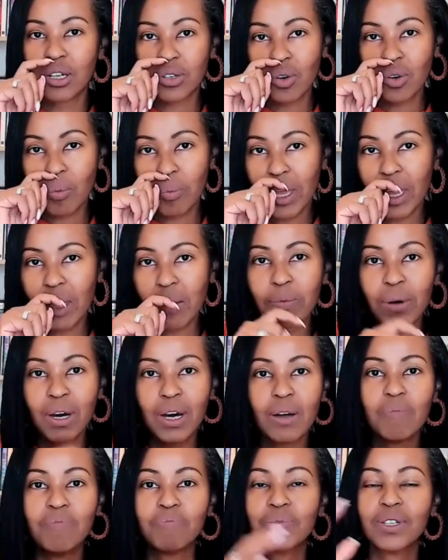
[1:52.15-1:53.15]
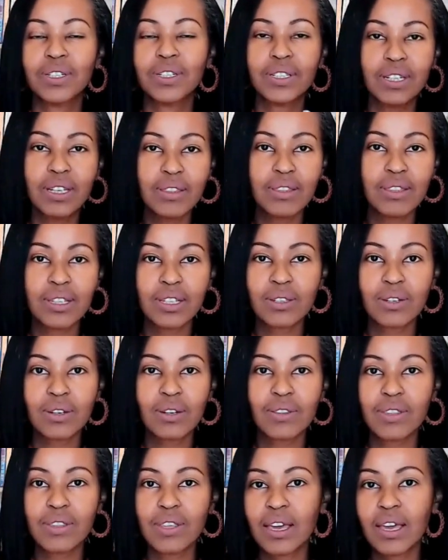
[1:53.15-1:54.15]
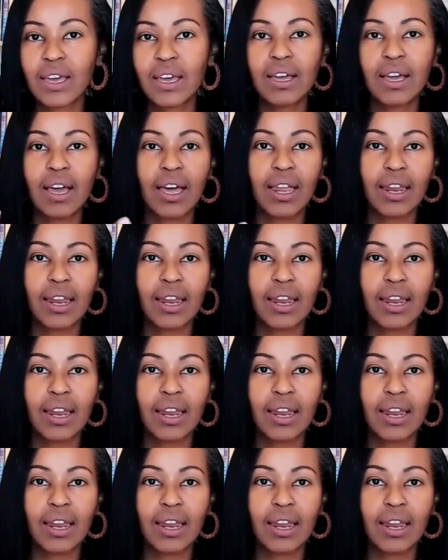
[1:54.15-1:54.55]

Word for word: a, shopkeeper did this sort of thing.